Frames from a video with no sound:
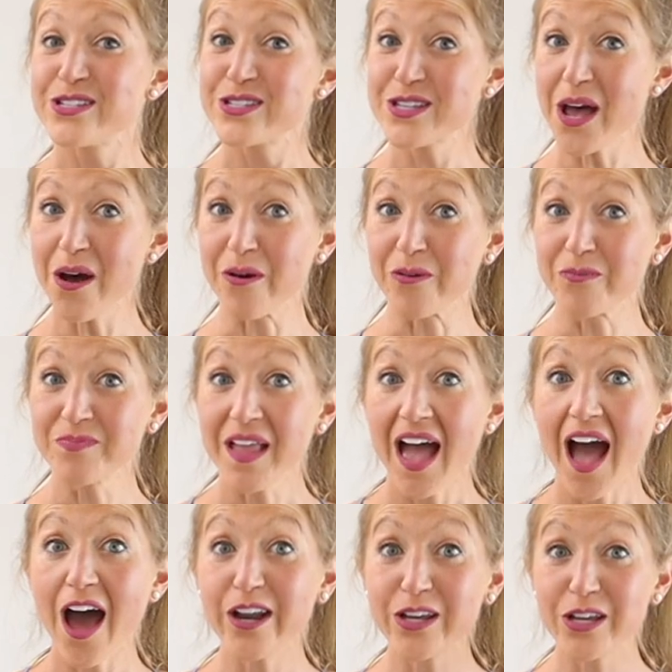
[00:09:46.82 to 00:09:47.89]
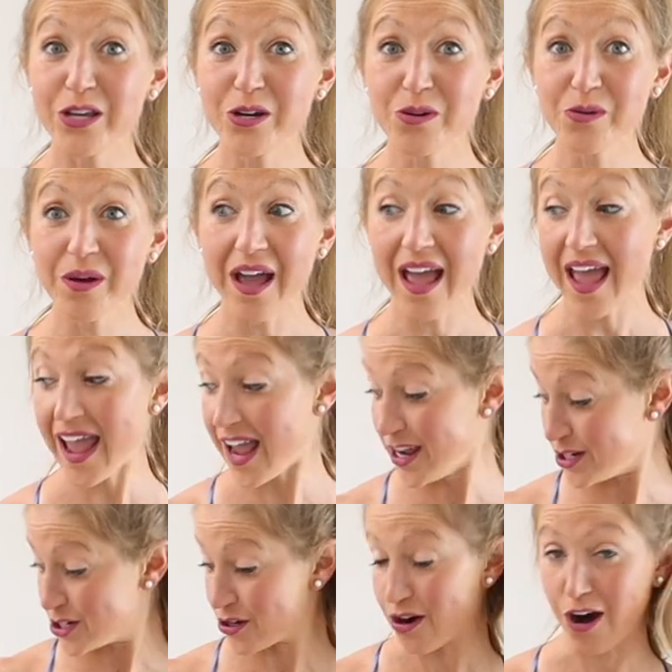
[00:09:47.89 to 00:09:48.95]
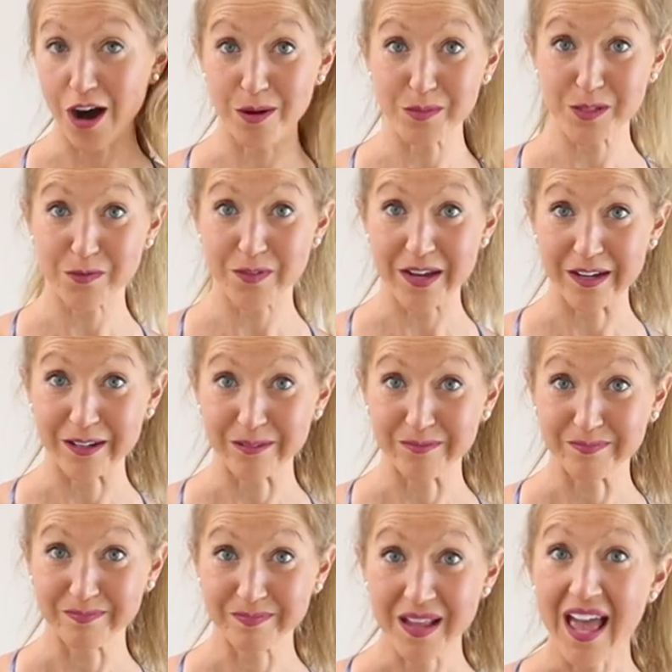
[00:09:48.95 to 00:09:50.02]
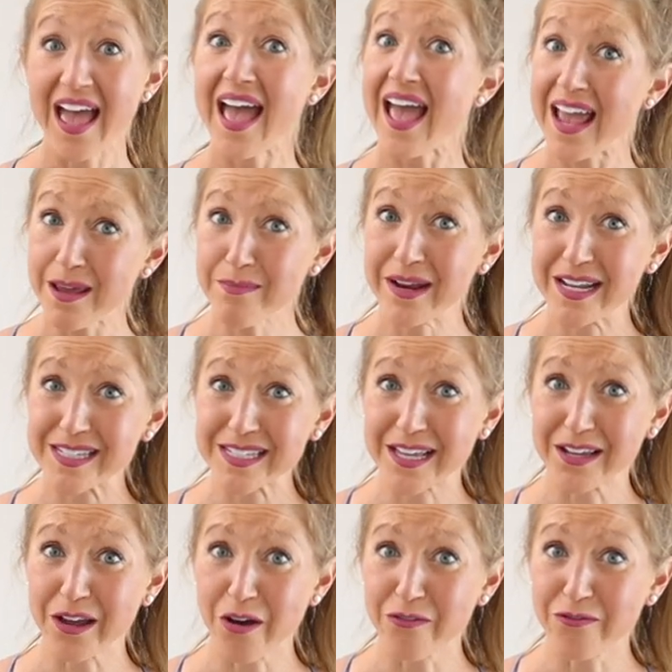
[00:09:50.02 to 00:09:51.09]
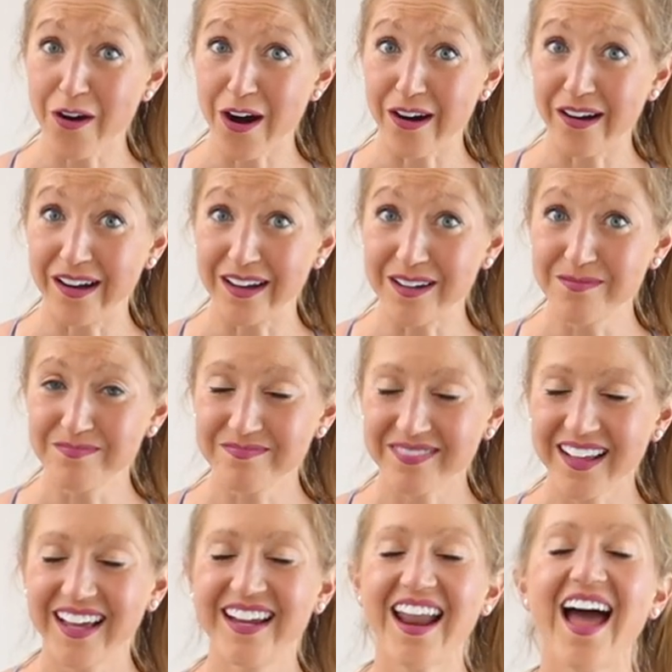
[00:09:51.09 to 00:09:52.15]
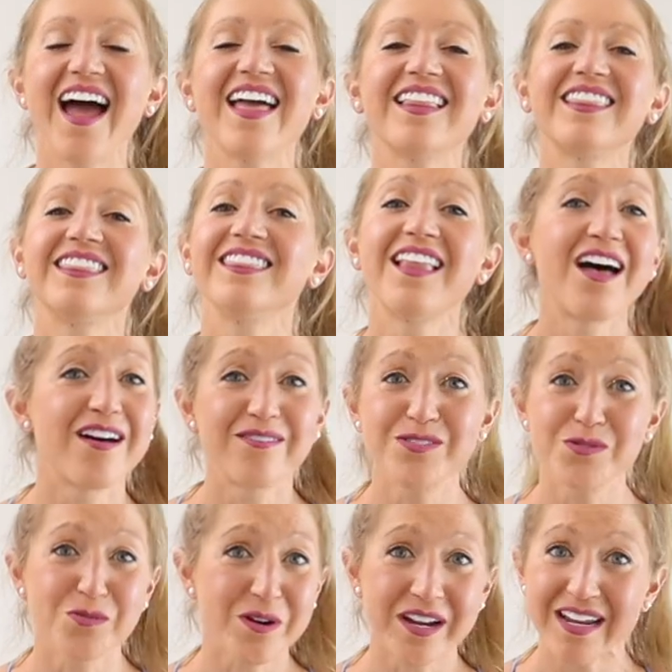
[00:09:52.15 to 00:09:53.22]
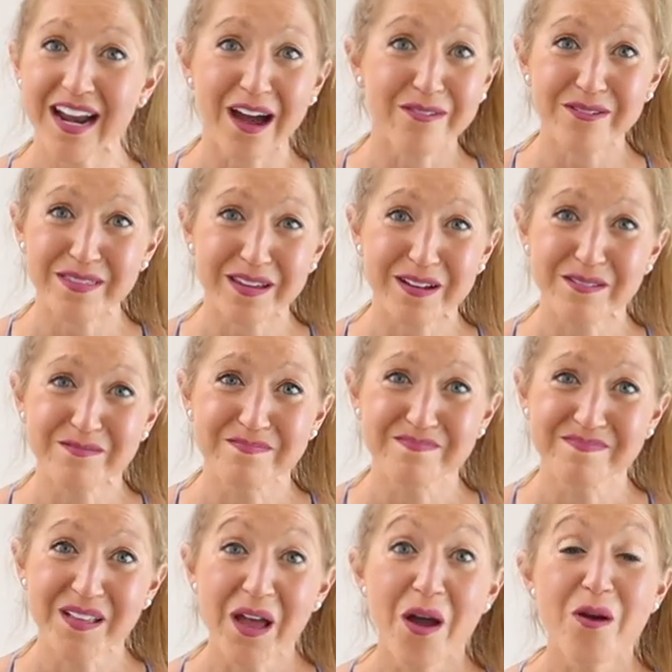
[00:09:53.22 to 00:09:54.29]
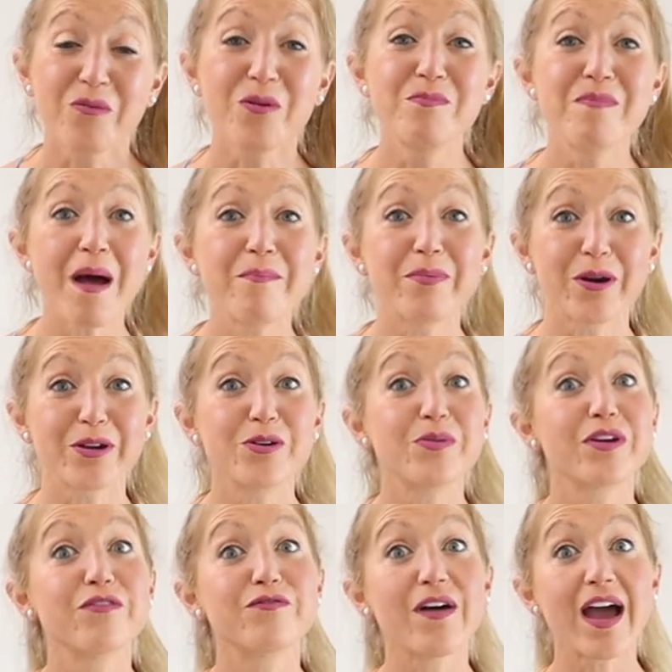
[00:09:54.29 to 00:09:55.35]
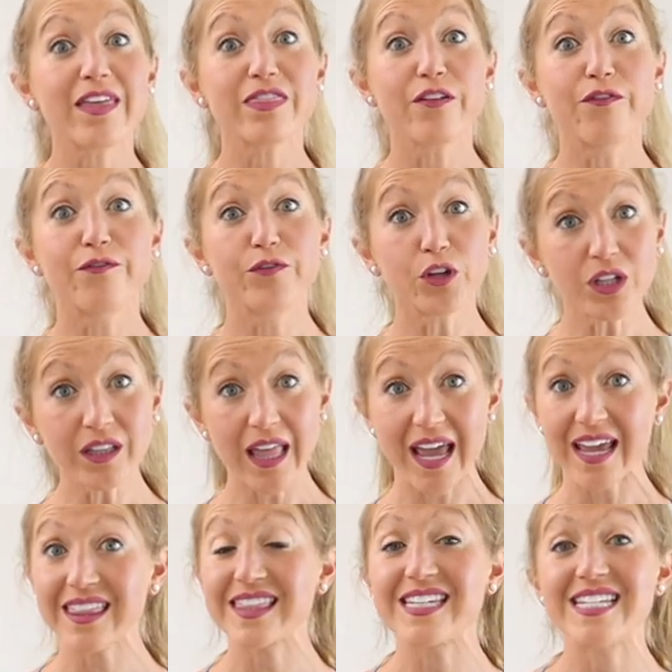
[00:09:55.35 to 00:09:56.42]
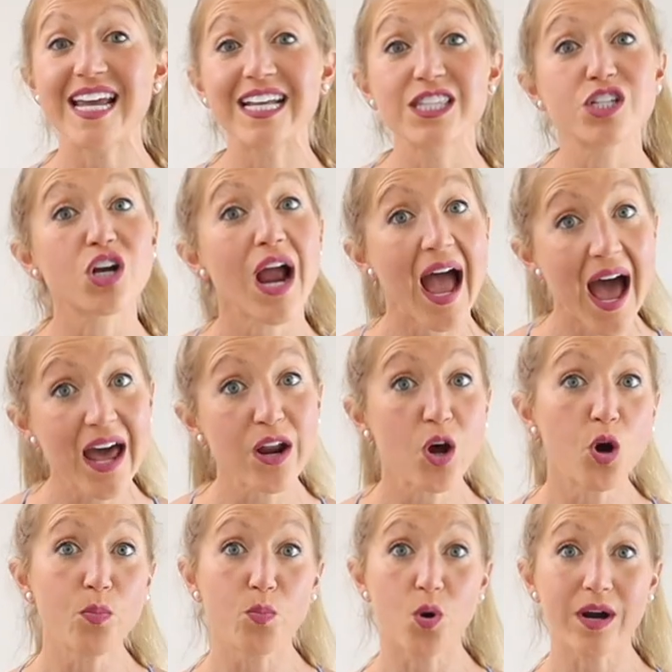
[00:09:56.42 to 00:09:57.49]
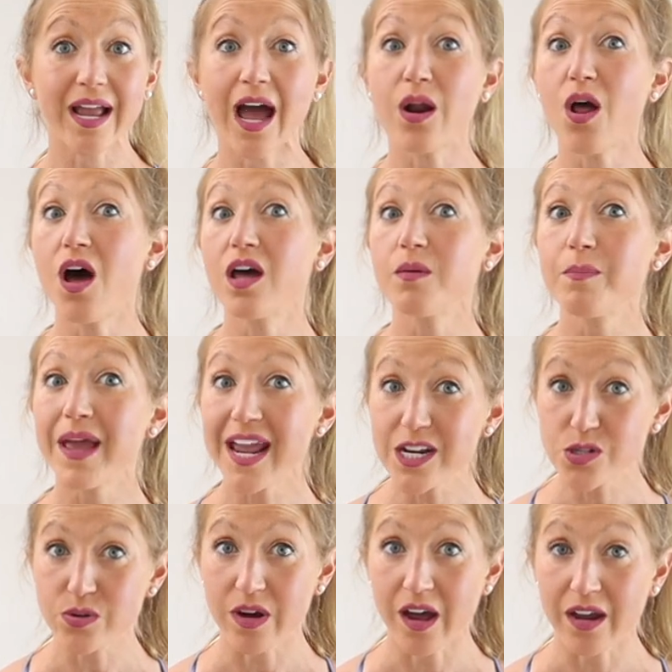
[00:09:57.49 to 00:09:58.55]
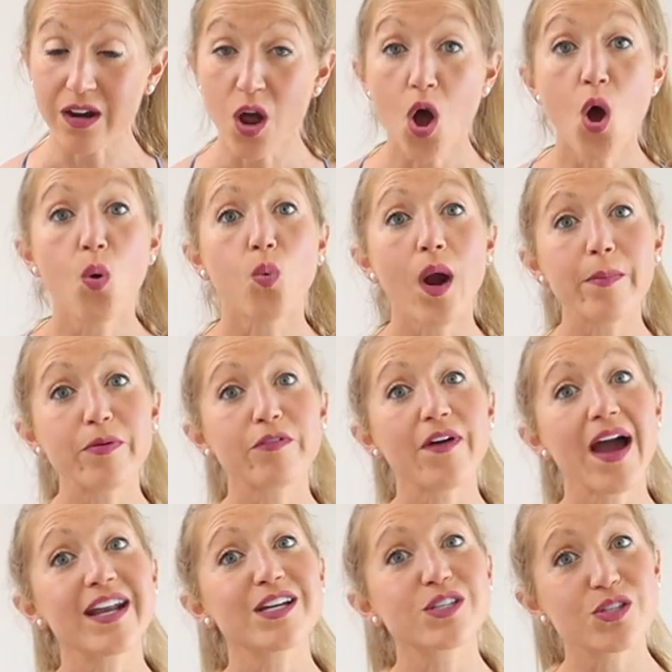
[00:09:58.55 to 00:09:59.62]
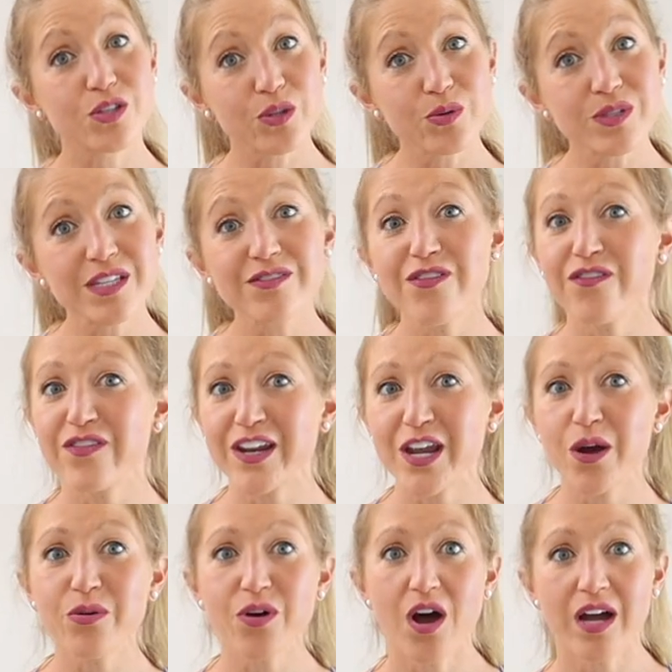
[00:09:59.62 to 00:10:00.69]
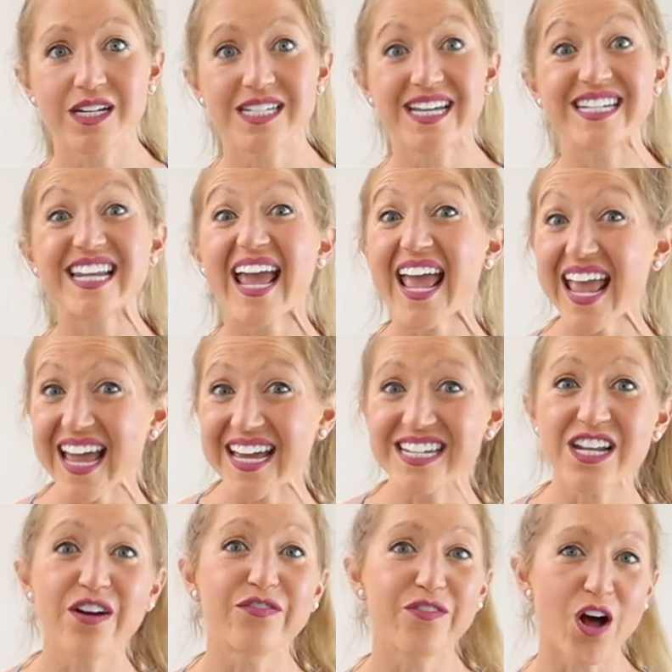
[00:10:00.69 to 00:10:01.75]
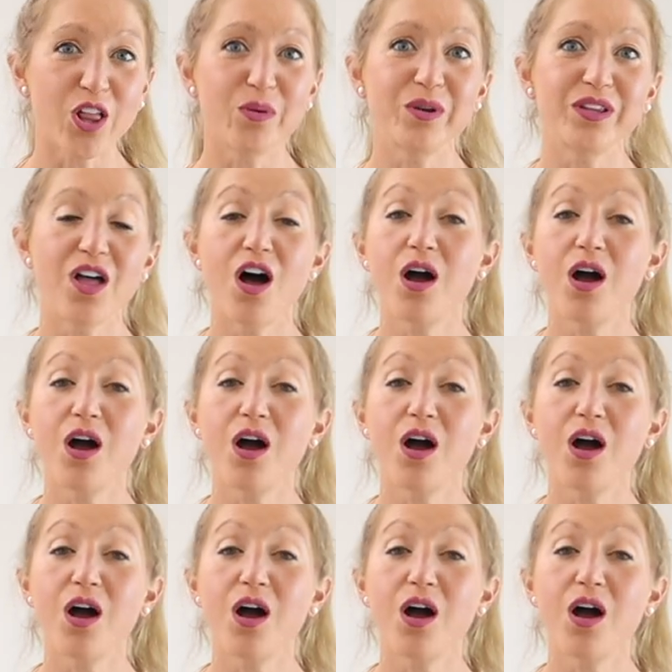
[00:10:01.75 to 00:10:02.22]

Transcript: So, how do you and your arms feel? Eight minutes can go far, huh? And I loved working out with you. Remember, you can find the full length Dancer at Home workout on Patreon, where I provide exclusive video content and a follow